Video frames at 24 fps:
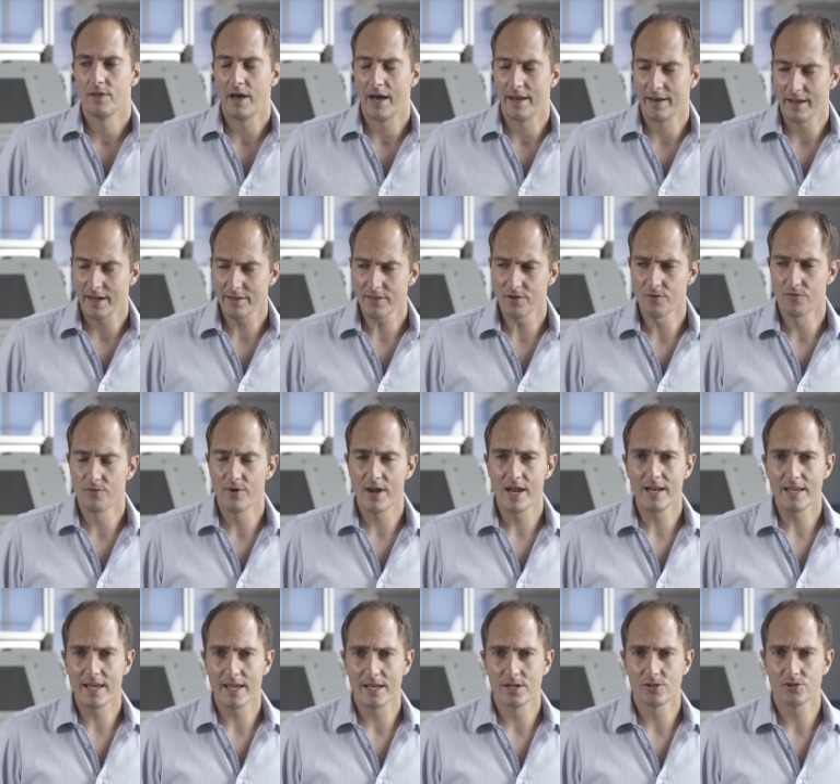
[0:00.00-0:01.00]
Another
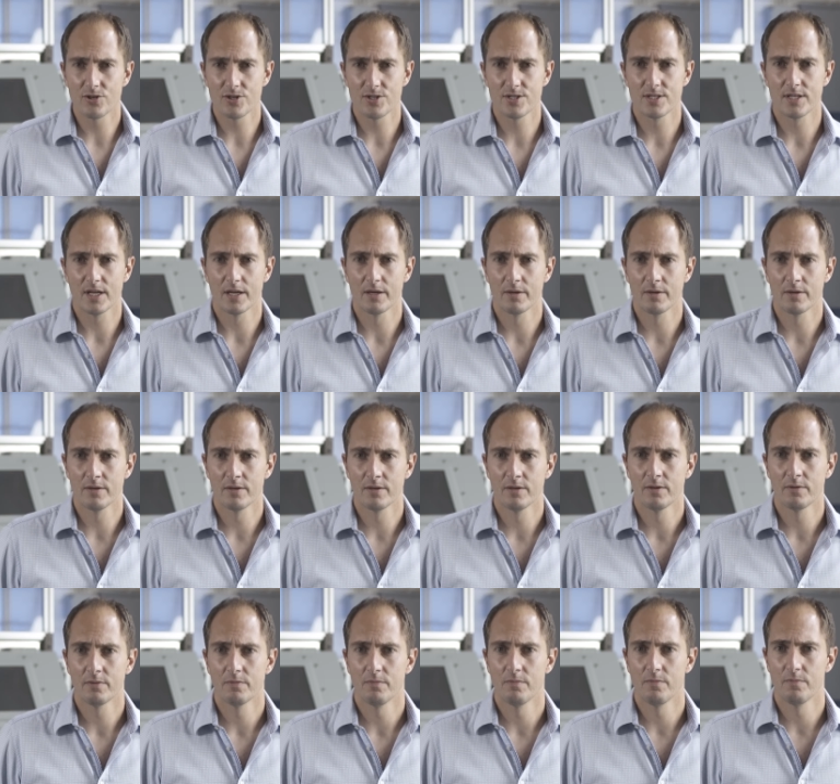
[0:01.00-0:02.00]
really
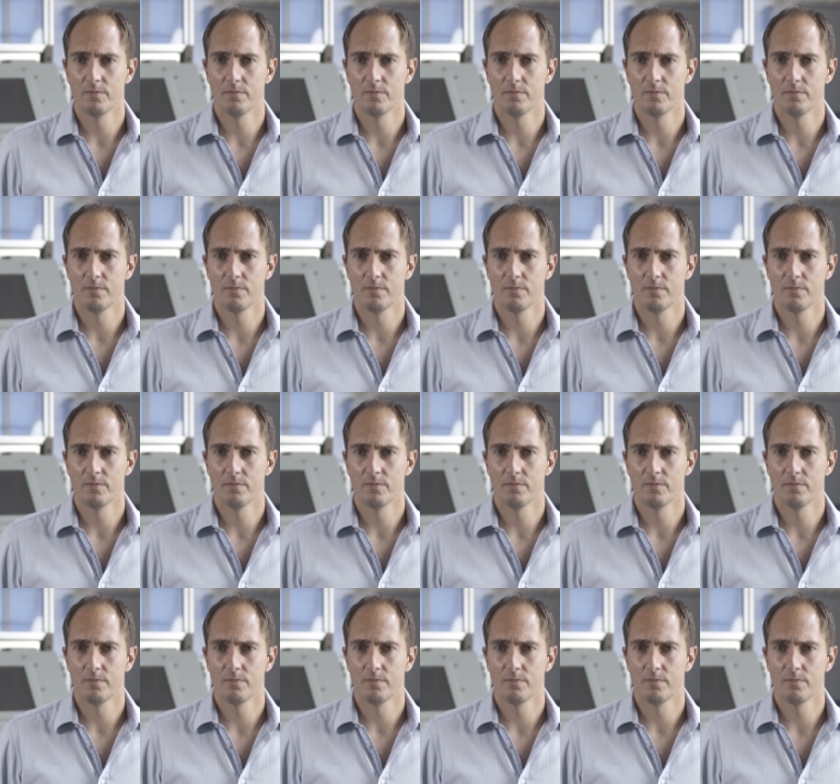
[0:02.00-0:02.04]
interesting